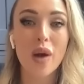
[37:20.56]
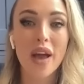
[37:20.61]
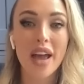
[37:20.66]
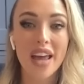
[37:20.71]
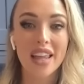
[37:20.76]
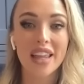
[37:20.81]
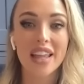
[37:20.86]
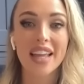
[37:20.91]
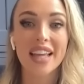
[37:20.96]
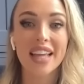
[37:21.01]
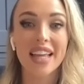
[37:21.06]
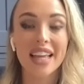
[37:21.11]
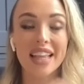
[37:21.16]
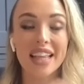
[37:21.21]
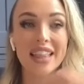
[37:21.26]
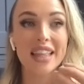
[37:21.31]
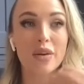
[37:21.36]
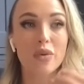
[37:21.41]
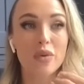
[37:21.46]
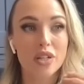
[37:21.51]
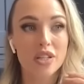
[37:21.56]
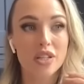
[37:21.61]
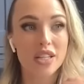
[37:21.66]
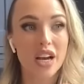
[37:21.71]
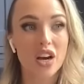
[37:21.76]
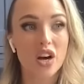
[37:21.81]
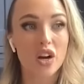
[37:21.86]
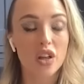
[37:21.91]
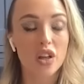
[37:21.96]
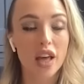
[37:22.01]
well it, they were
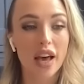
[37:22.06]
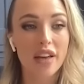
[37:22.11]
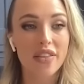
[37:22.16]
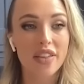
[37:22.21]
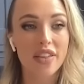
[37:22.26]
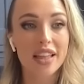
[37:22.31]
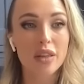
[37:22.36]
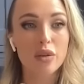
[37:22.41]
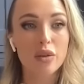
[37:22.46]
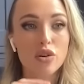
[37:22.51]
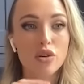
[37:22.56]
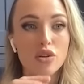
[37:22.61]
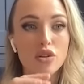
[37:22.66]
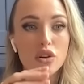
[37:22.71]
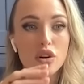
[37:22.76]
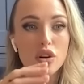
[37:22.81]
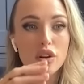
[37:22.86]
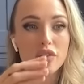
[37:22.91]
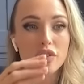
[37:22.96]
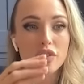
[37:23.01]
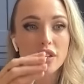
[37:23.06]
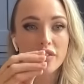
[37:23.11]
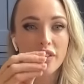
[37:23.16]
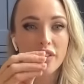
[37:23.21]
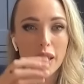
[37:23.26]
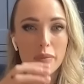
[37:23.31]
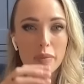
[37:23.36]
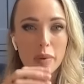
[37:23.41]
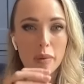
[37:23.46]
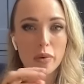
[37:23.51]
so I think they were sort of
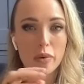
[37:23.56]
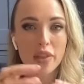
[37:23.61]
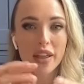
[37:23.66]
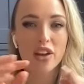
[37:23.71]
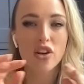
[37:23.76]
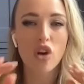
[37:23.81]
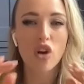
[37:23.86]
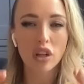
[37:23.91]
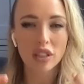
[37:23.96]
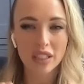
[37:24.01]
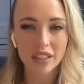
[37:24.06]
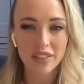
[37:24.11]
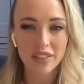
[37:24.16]
developing but they're not